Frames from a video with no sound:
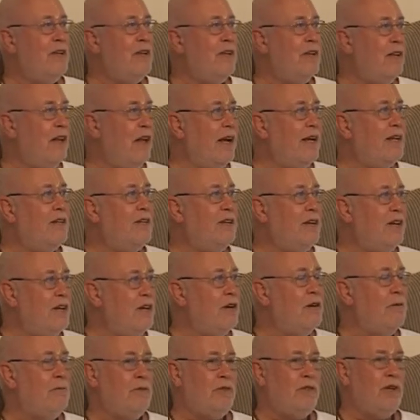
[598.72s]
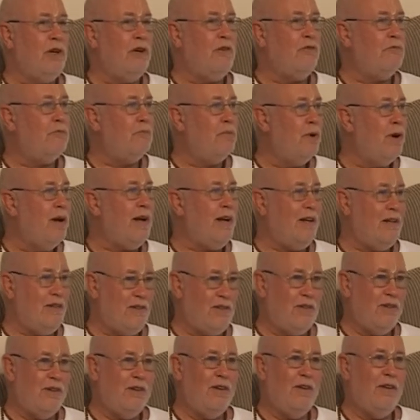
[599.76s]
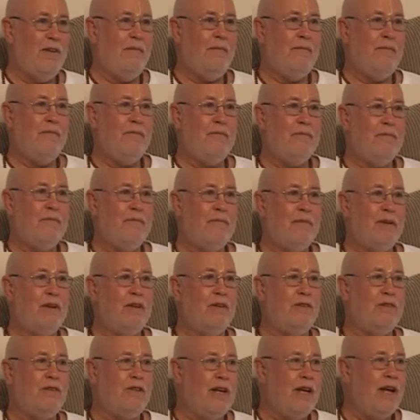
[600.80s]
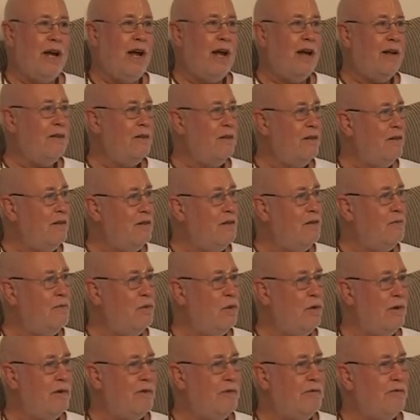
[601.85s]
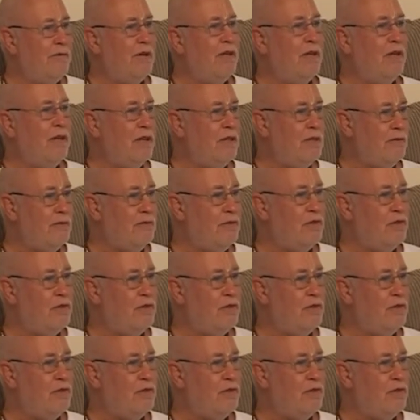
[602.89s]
didn't like to hear himself praised because he had no more feelings